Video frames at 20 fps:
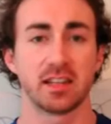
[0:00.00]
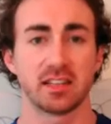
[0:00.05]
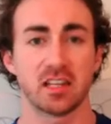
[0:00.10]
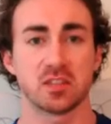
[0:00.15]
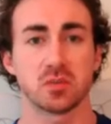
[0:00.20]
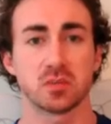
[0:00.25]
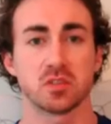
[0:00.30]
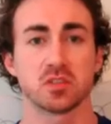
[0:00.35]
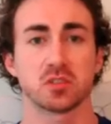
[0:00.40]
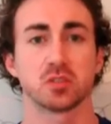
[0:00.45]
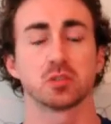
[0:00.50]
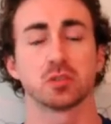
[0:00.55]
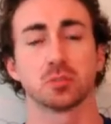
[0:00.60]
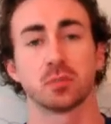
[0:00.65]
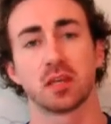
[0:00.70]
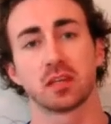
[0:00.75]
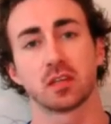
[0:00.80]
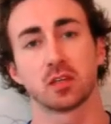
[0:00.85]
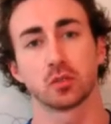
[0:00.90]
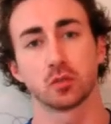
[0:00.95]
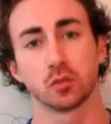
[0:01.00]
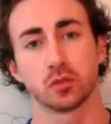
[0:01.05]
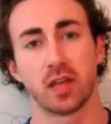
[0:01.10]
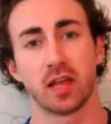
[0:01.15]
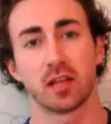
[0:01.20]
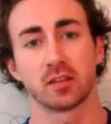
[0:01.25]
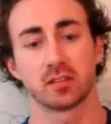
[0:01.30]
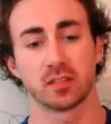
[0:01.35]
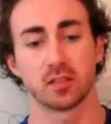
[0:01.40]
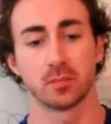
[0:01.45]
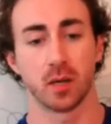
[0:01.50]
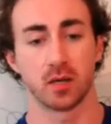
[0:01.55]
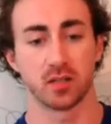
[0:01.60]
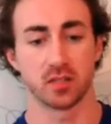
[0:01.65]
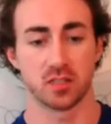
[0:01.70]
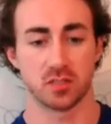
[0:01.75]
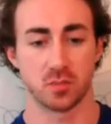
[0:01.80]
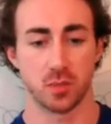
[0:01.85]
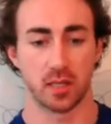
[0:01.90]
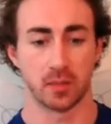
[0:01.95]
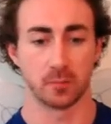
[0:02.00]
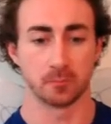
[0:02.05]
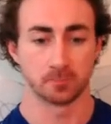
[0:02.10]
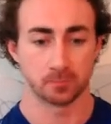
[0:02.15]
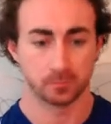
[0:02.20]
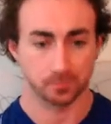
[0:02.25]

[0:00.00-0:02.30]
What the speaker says: that's what's going to make a good healthy body as well.